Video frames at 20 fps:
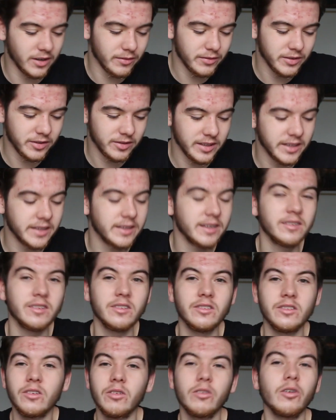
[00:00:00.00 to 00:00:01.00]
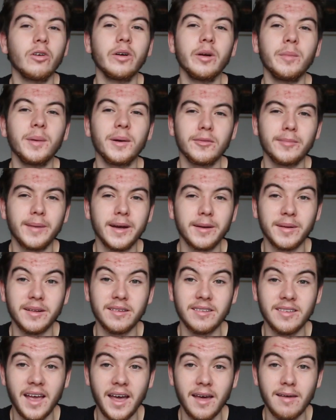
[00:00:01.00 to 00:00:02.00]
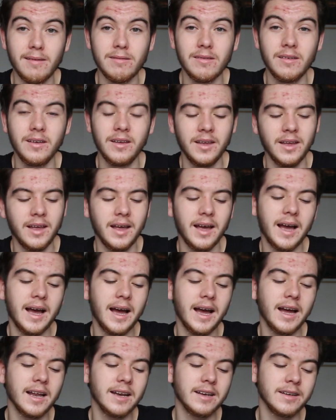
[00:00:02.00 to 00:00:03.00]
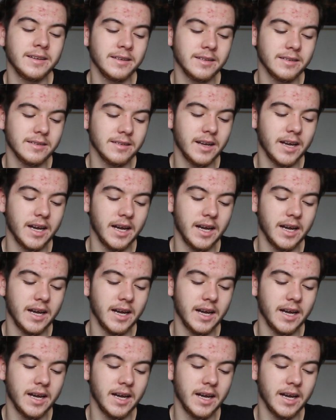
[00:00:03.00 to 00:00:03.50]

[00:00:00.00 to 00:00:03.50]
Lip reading: obviously this is the story about Spider-Man's death, and